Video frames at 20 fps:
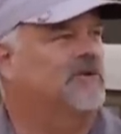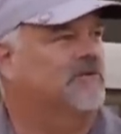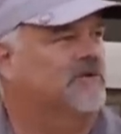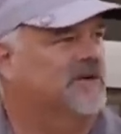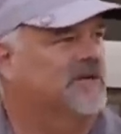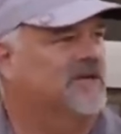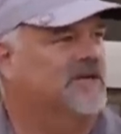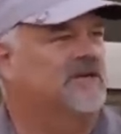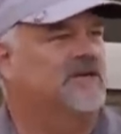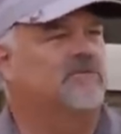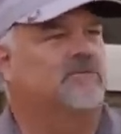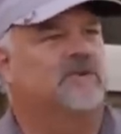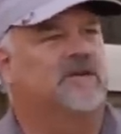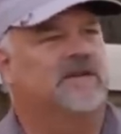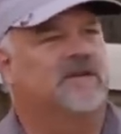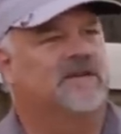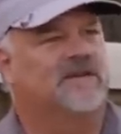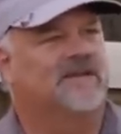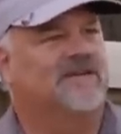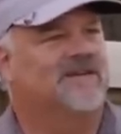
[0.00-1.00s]
we read.
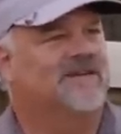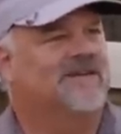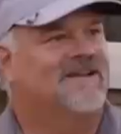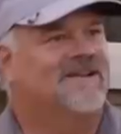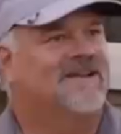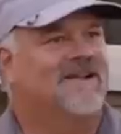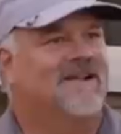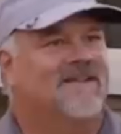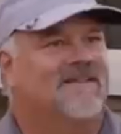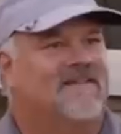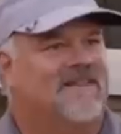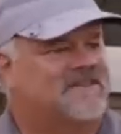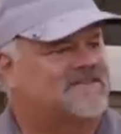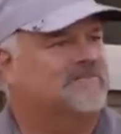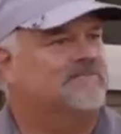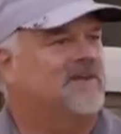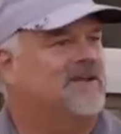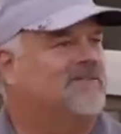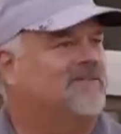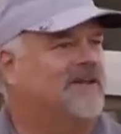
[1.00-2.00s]
We,
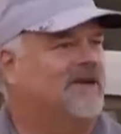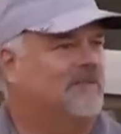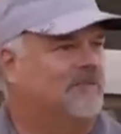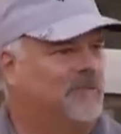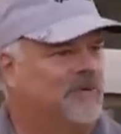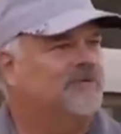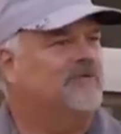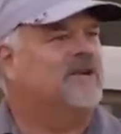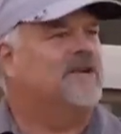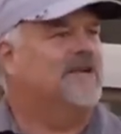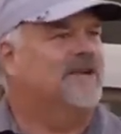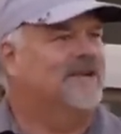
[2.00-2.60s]
that's the big thing. We